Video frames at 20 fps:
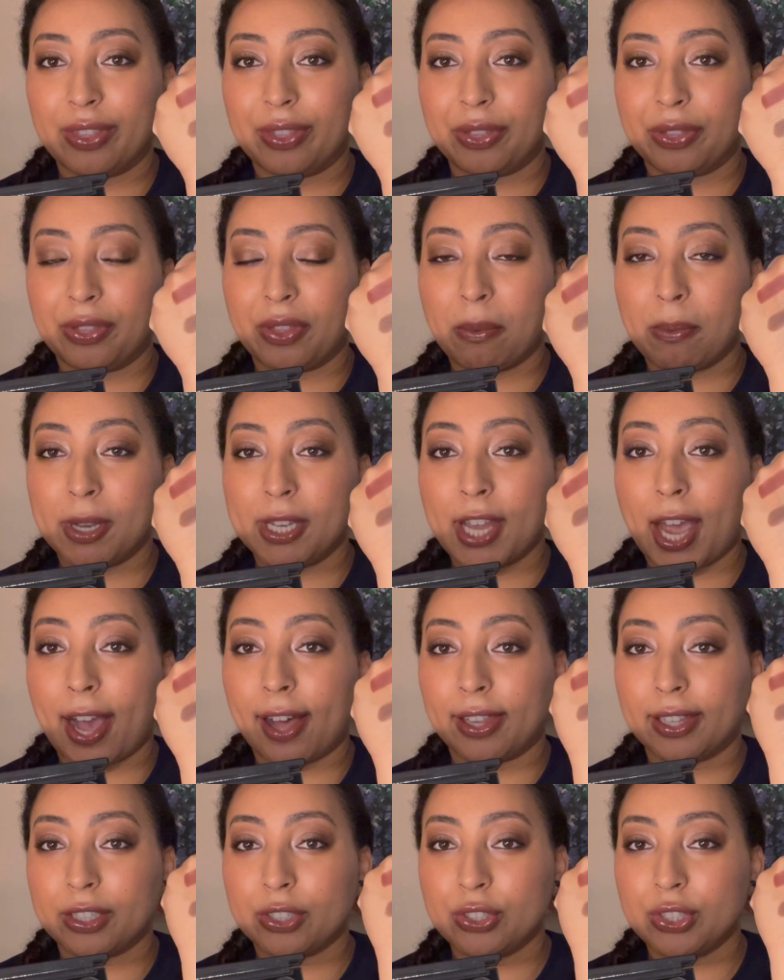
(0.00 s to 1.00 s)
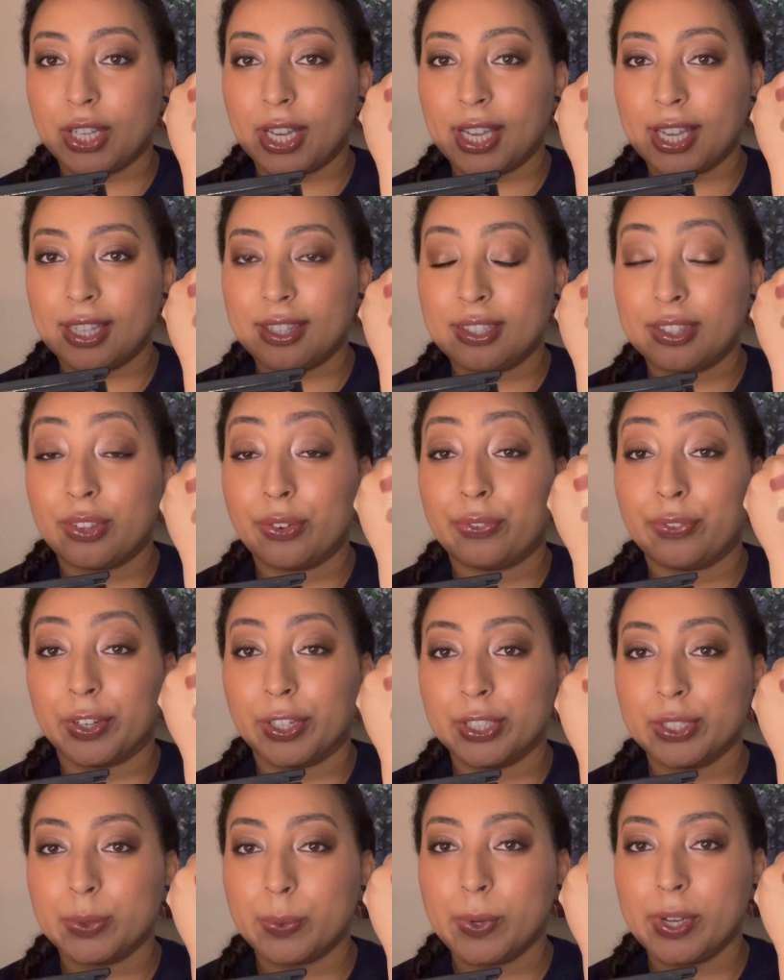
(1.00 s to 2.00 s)
the metallic shades, the
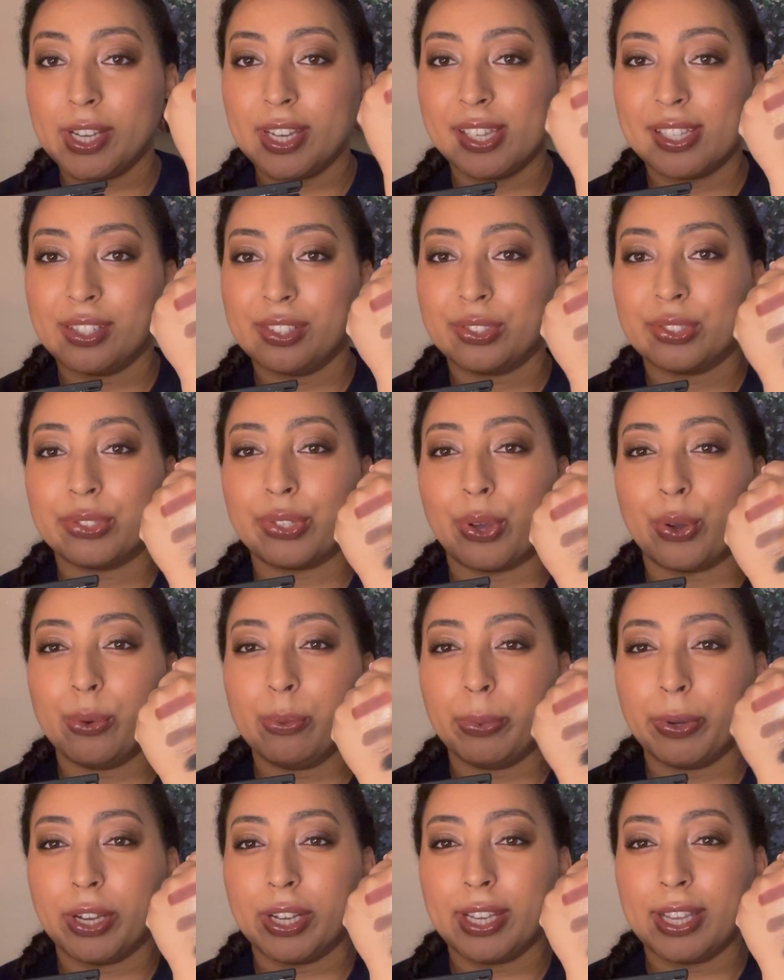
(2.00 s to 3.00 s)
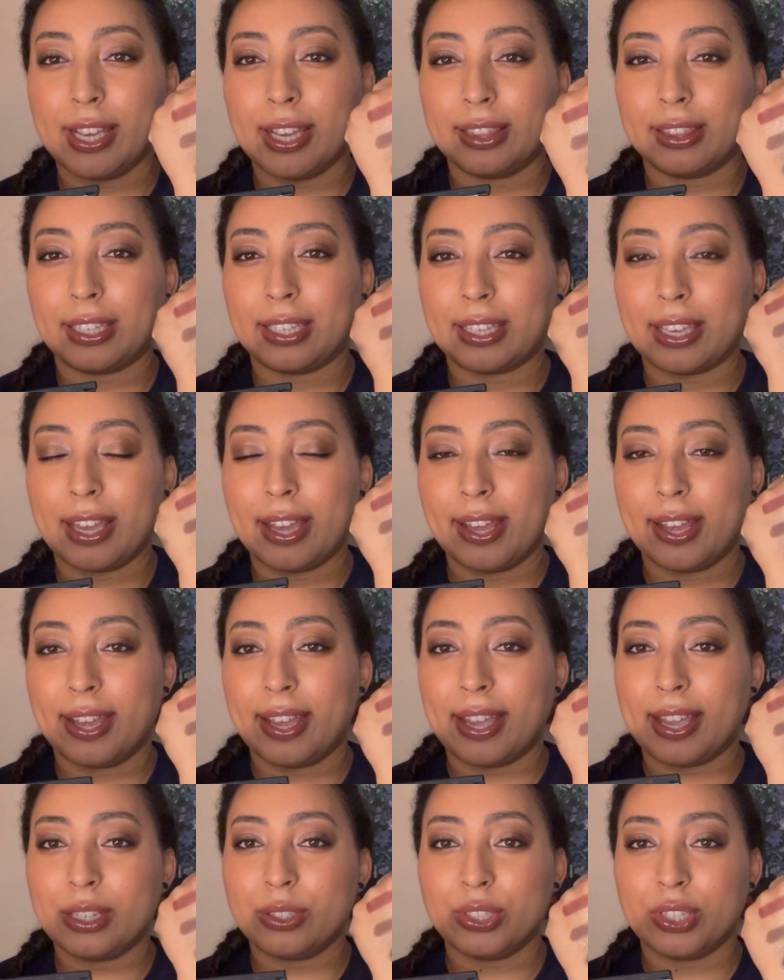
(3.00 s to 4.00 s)
first one is so pretty and like
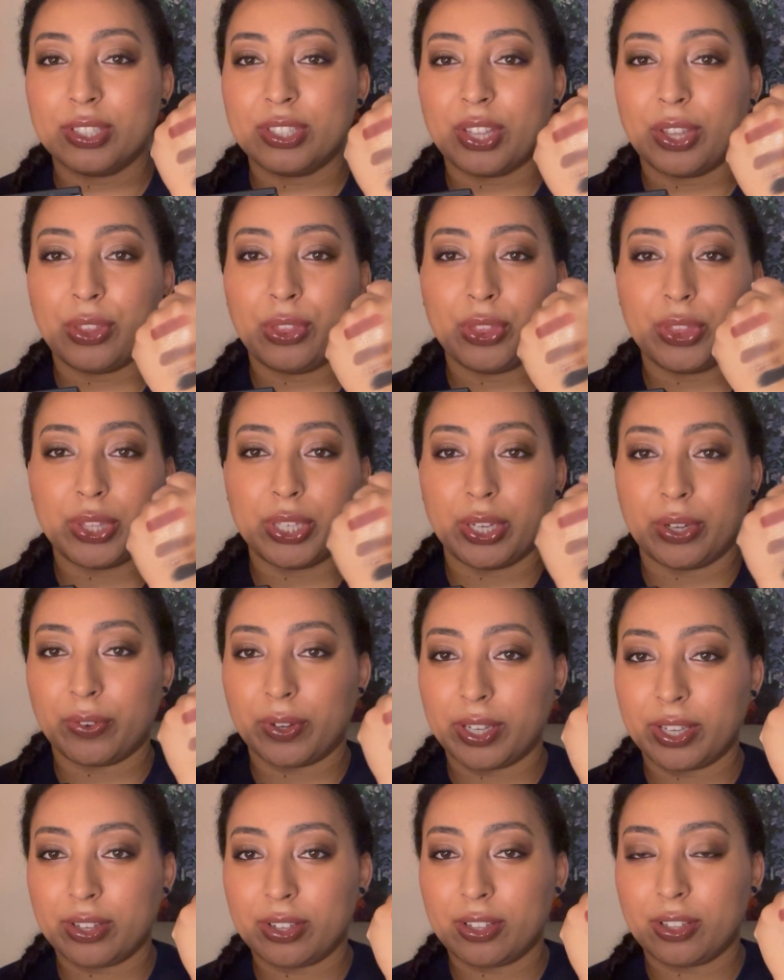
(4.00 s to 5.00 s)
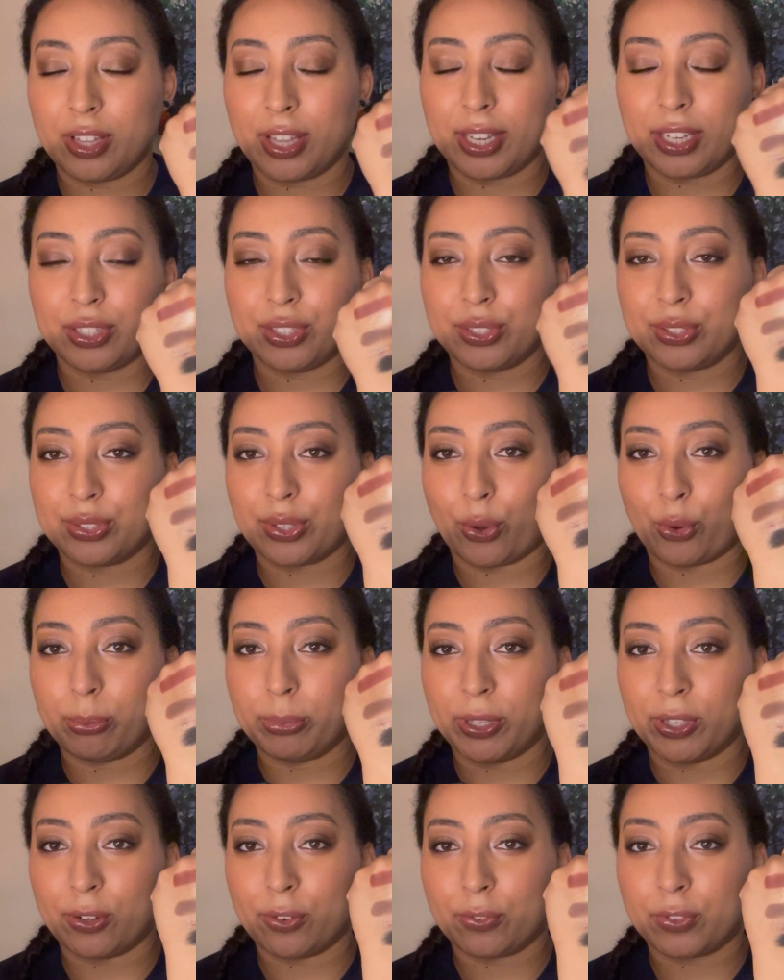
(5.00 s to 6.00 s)
it's just ethereal and it's so
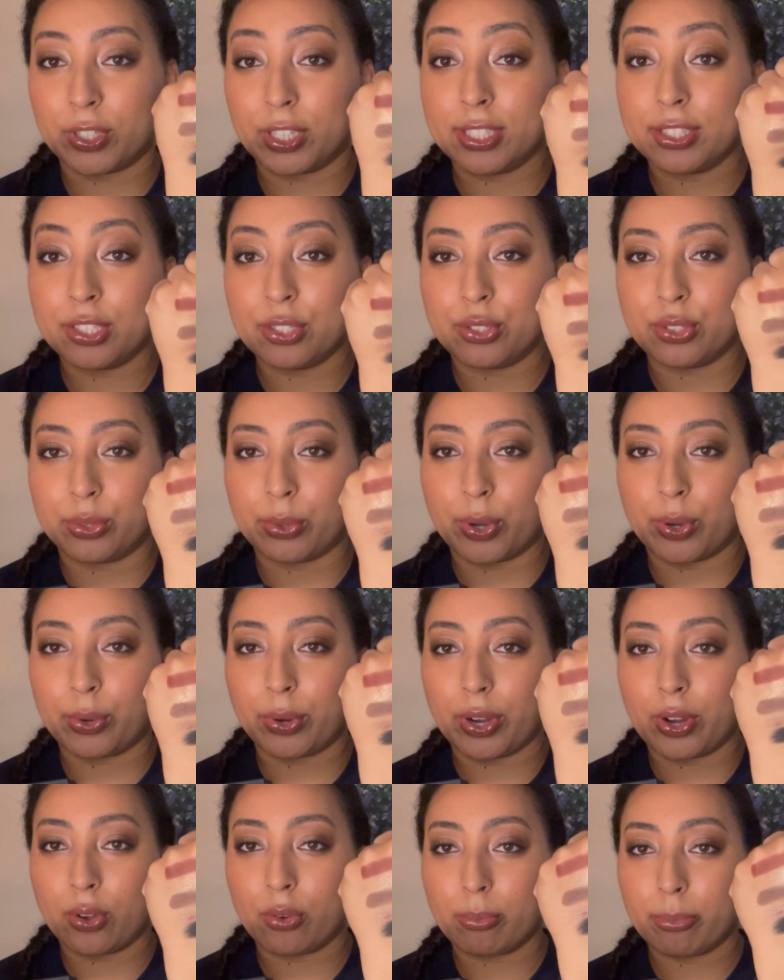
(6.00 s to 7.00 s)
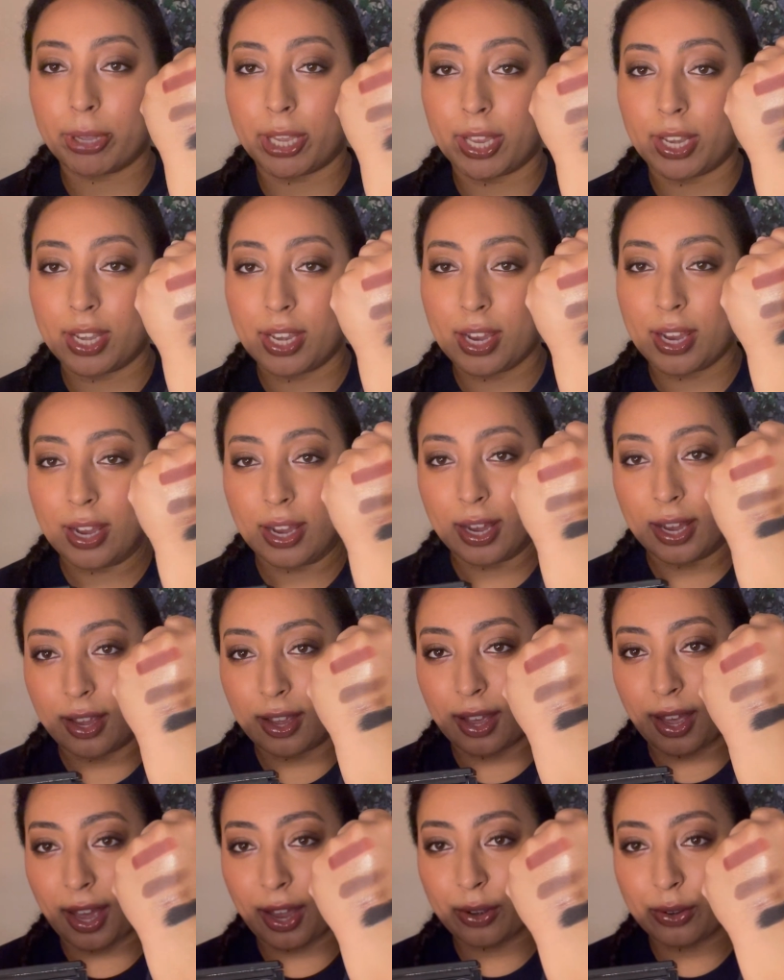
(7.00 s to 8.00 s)
beautiful. It's a duochrome, but
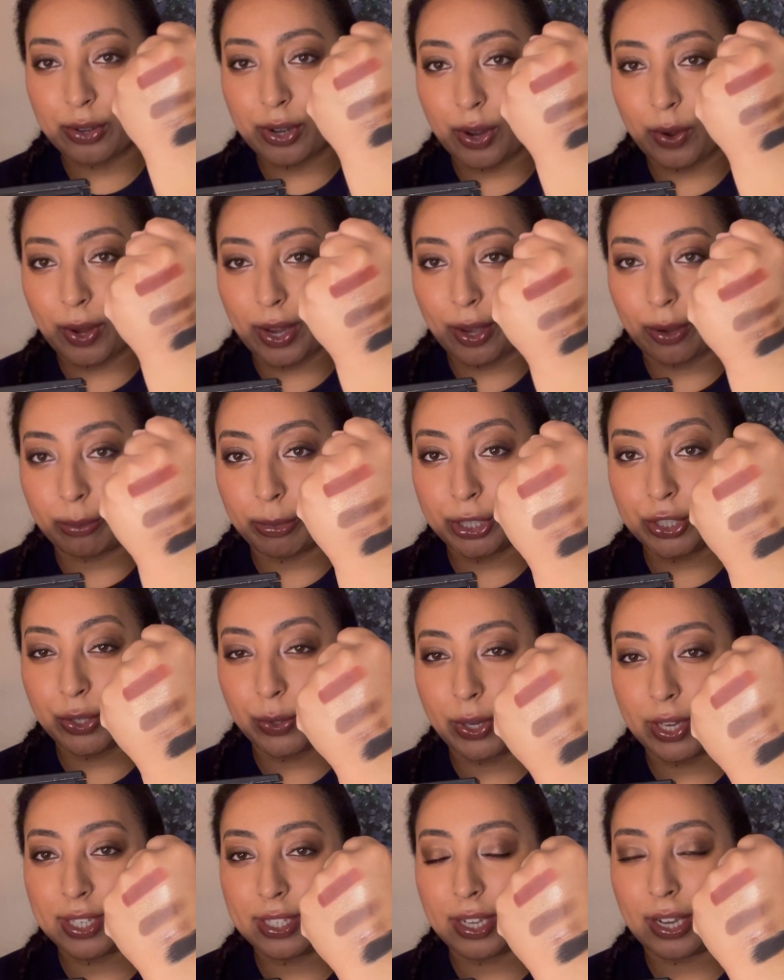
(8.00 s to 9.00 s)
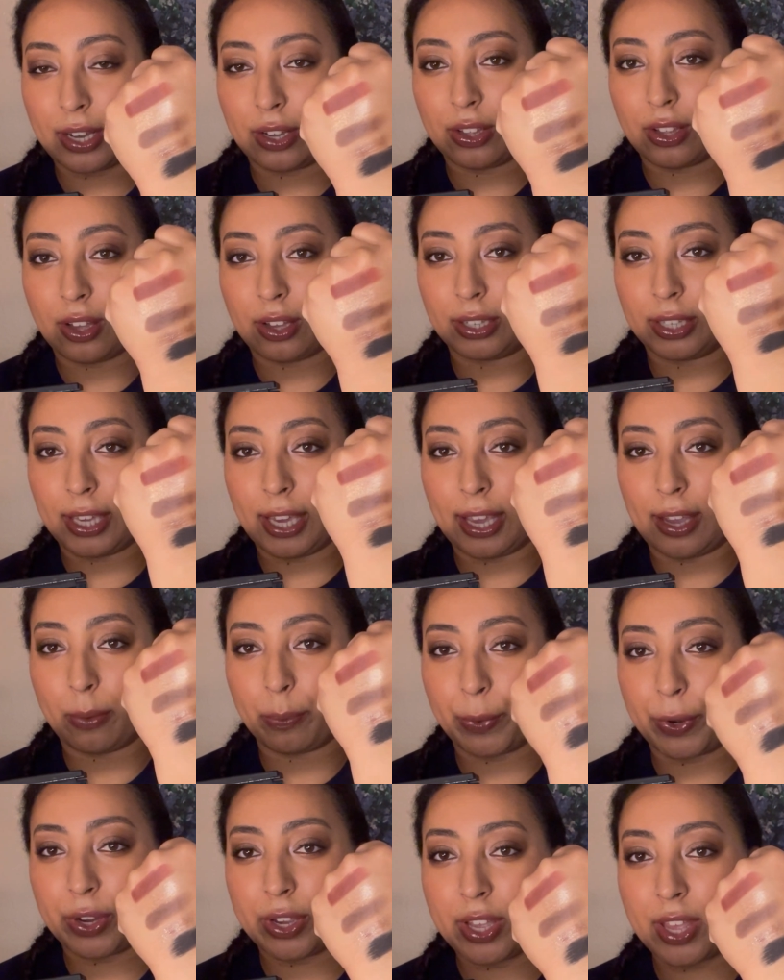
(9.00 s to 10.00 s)
I don't know how much you can tell on
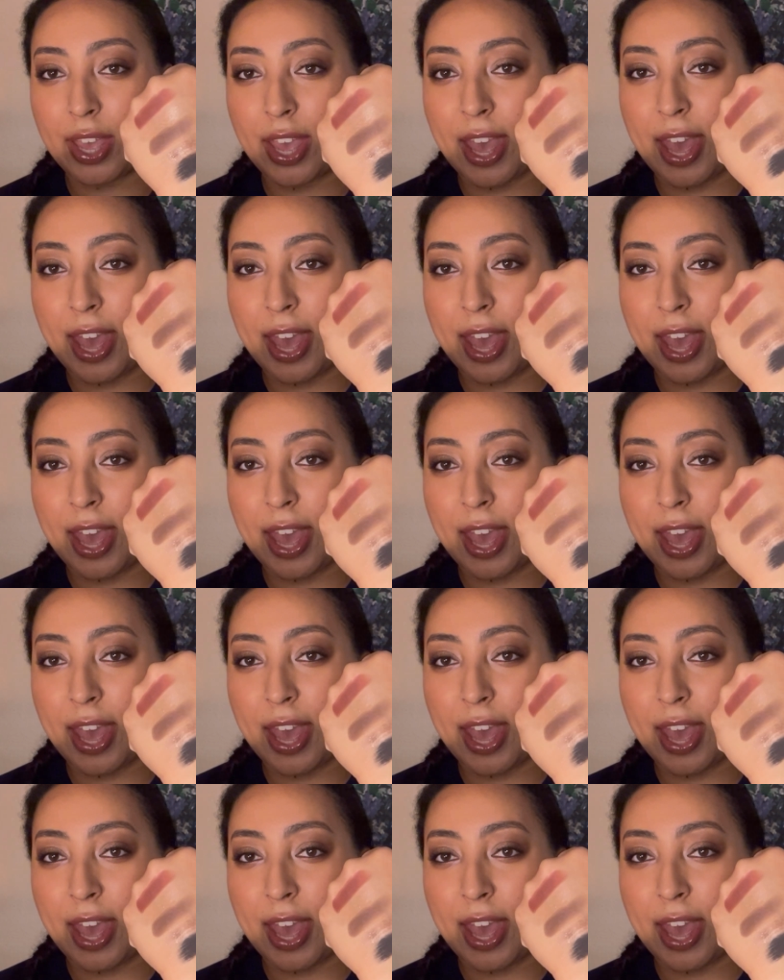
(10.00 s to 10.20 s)
camera.